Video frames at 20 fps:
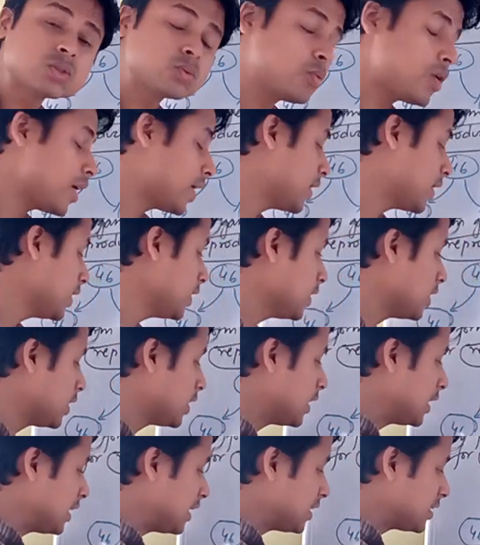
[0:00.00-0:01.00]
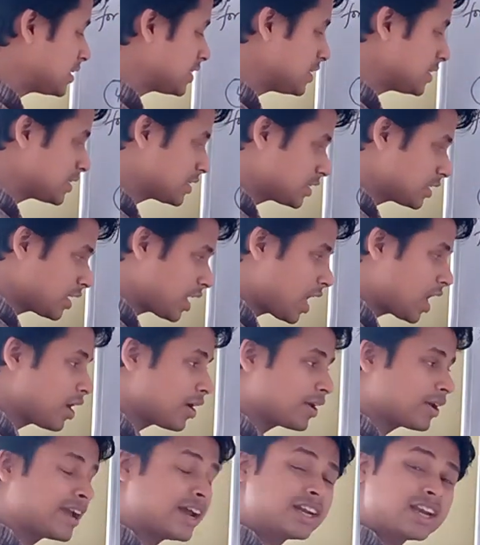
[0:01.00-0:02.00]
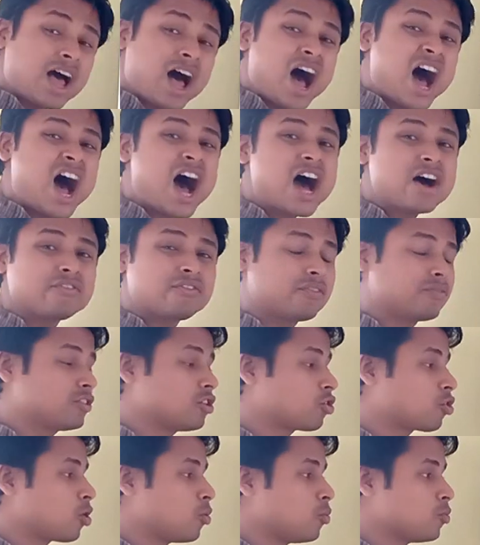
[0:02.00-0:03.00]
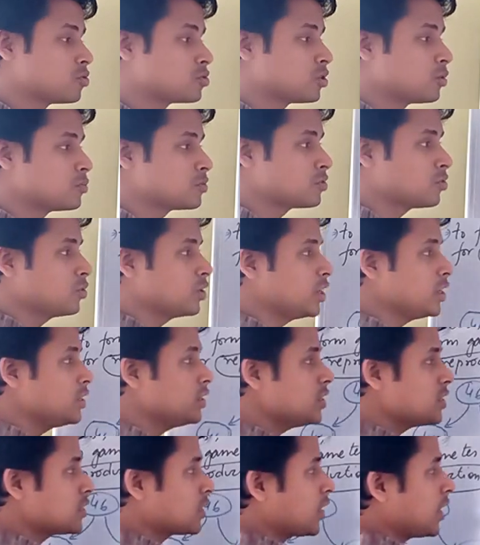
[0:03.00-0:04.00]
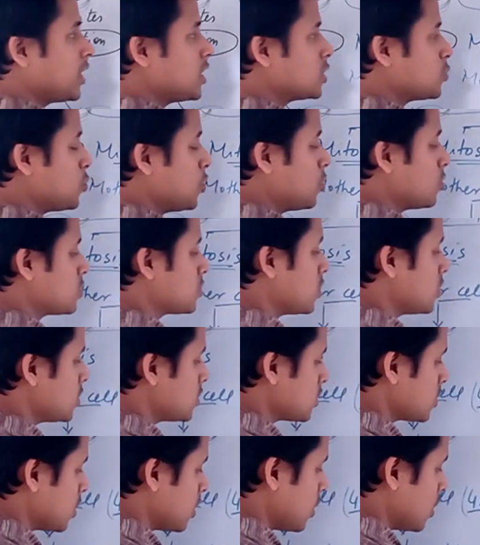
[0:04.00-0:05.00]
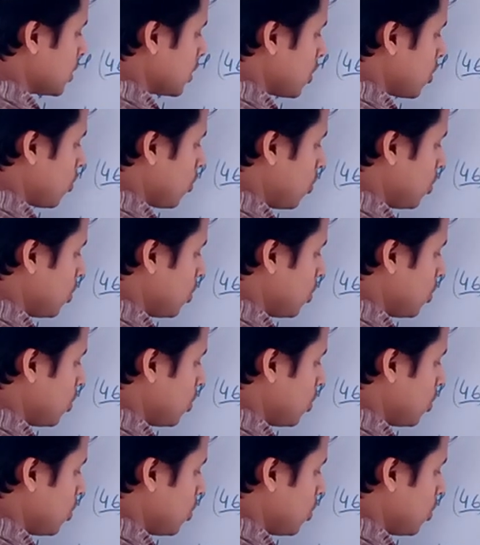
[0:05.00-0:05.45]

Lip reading: That's why it is get half of the chromosomes. So in this case, meiosis,